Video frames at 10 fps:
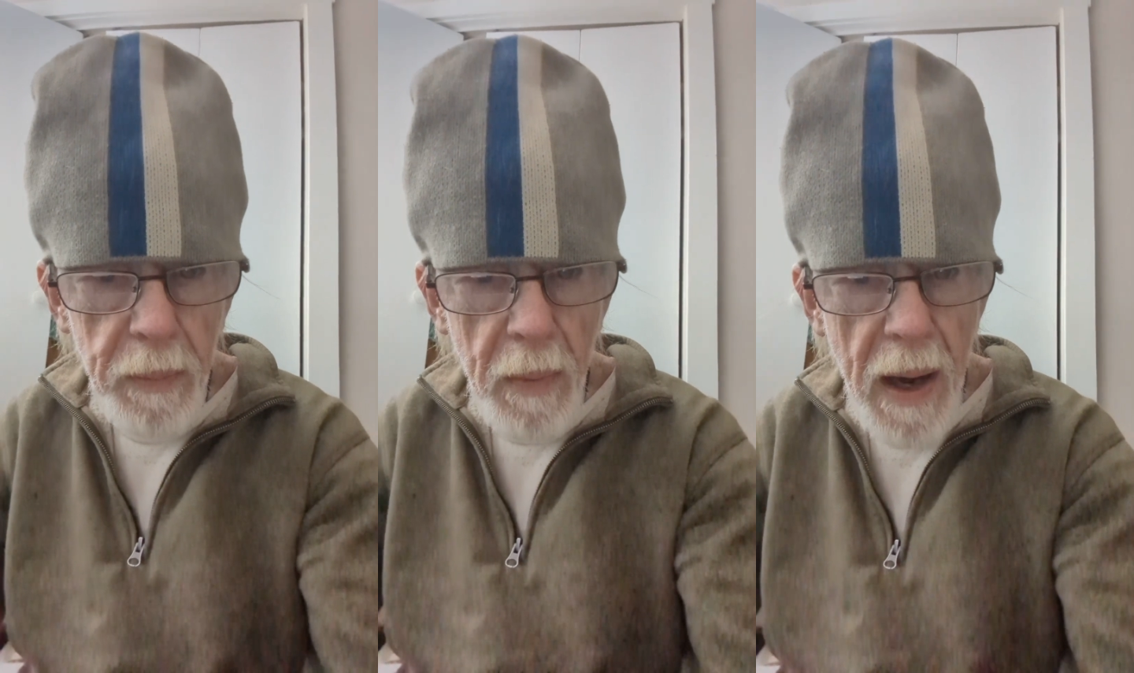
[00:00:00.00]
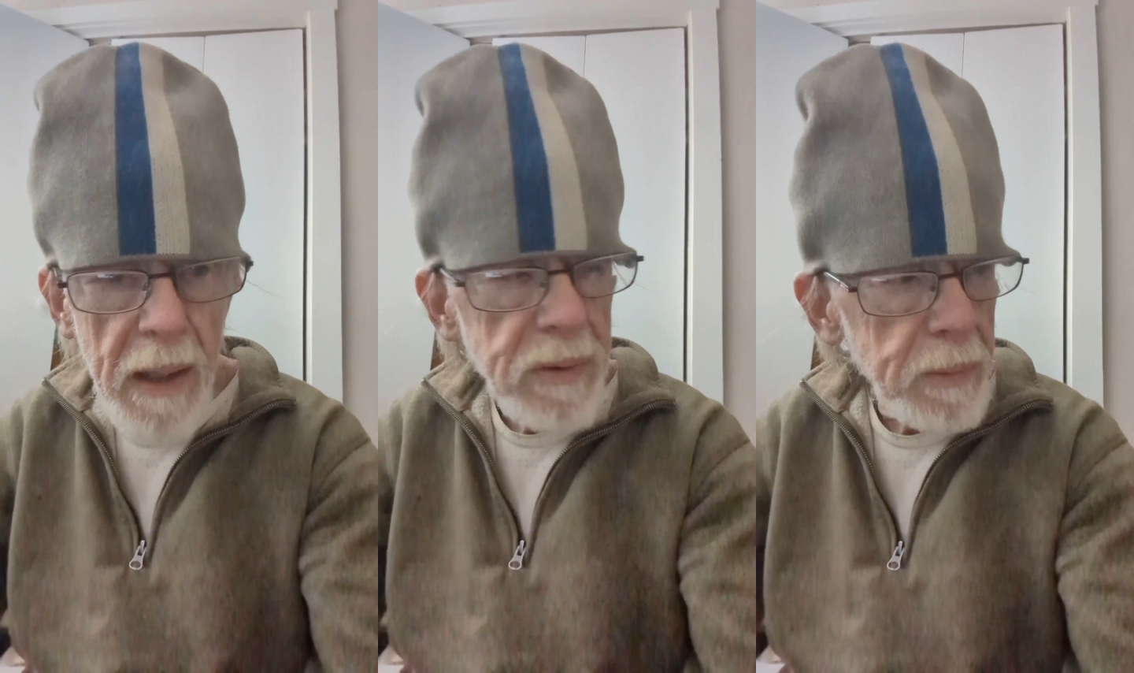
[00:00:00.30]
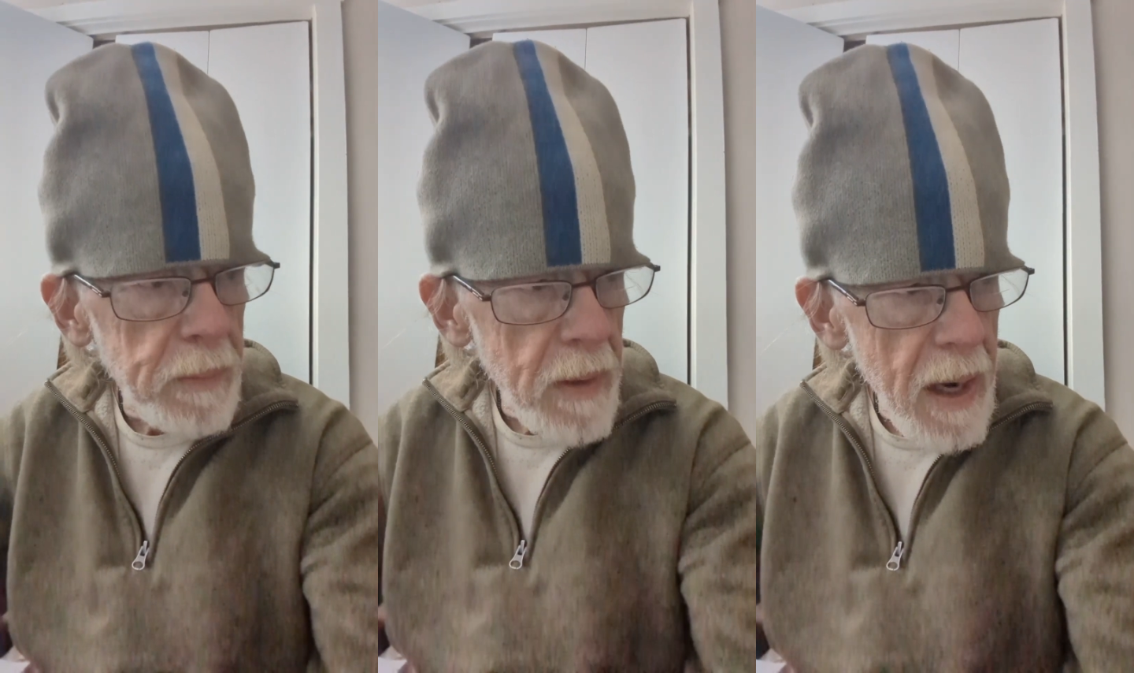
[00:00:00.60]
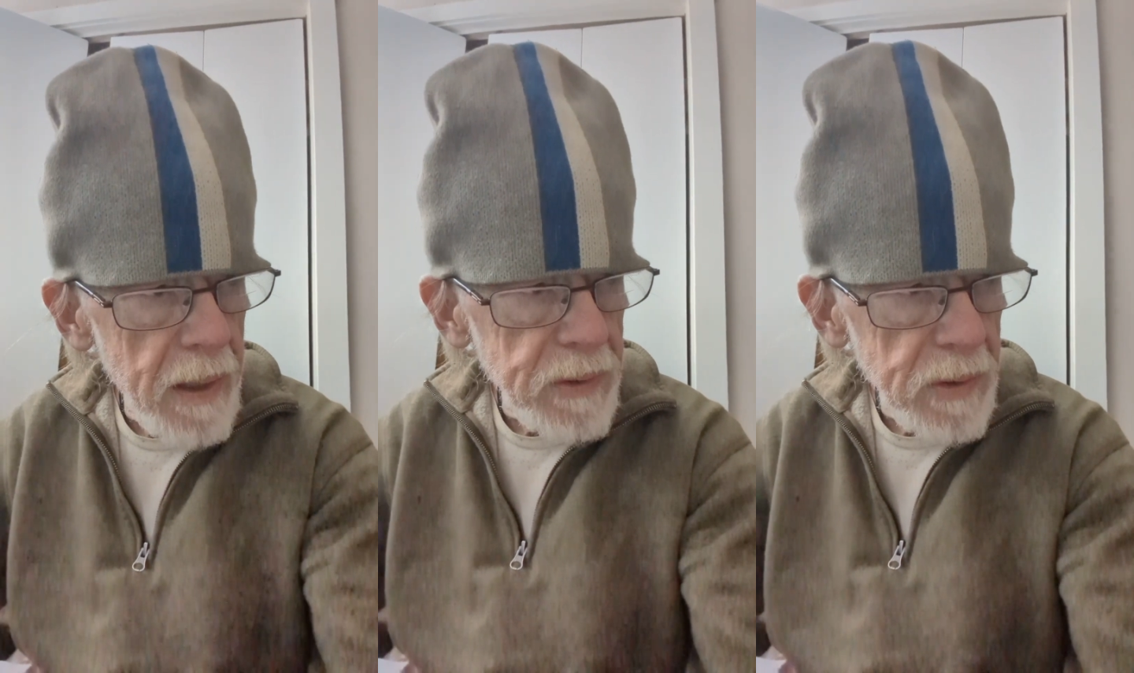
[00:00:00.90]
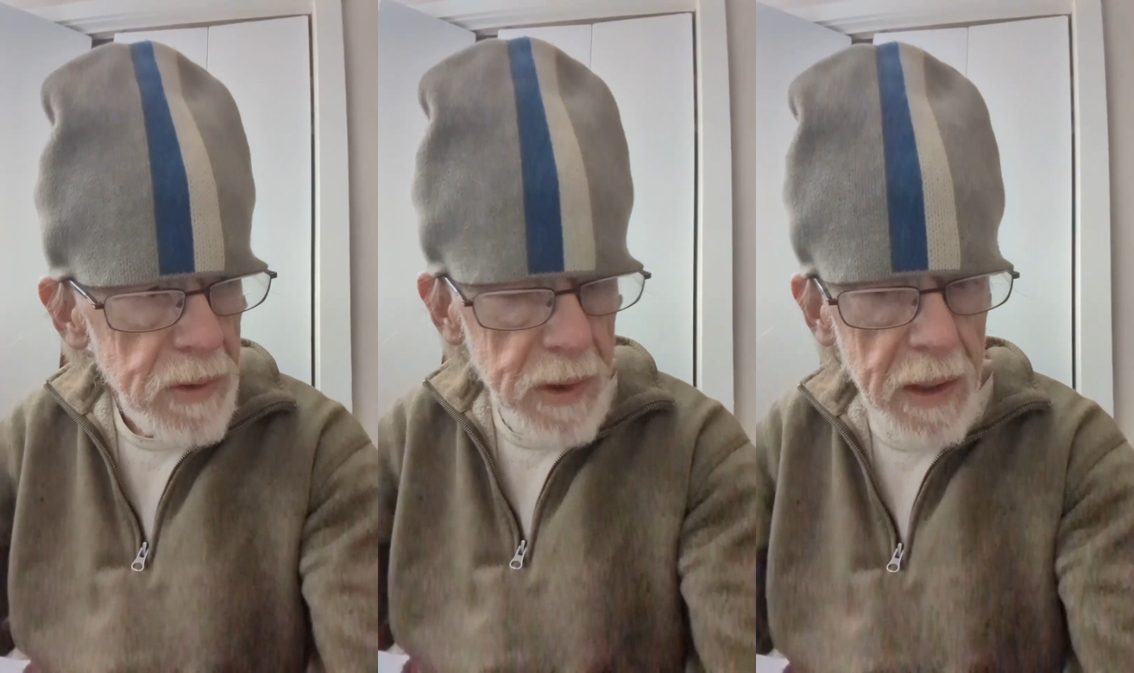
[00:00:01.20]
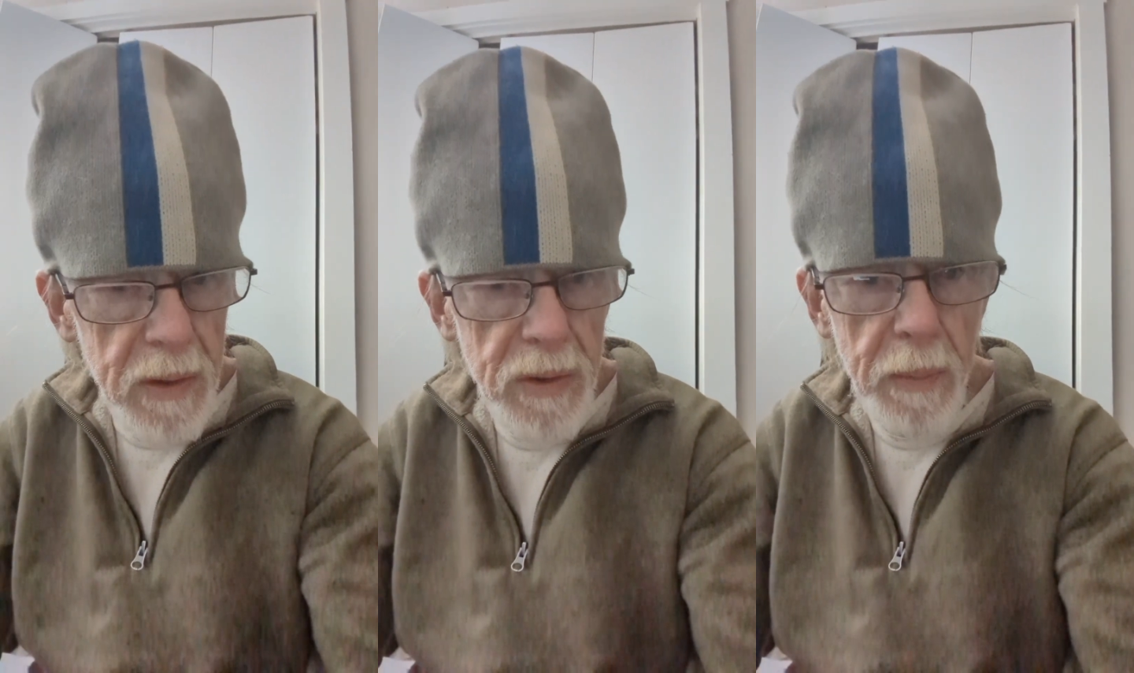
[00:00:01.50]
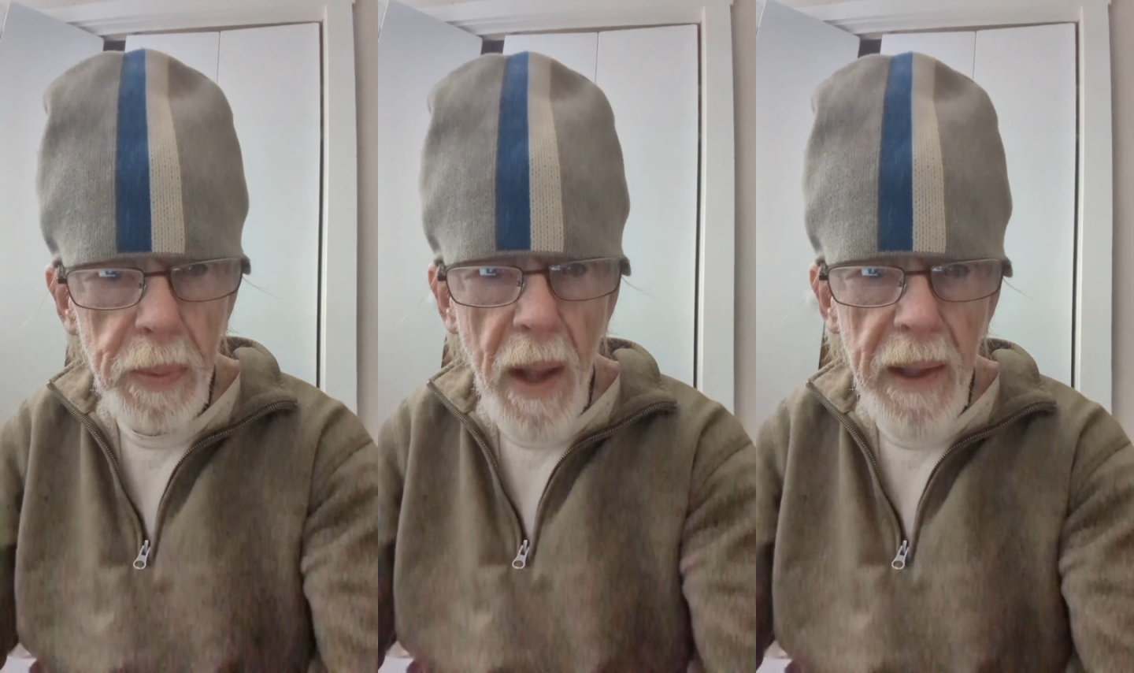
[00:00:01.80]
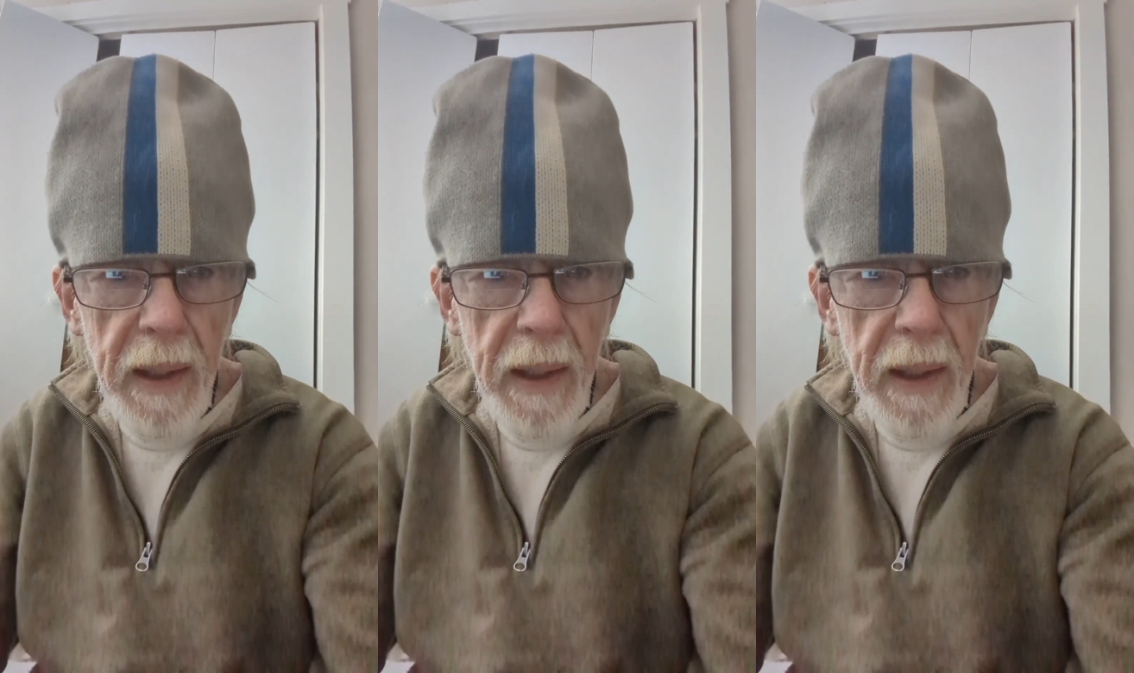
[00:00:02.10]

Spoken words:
miles and miles to see the supply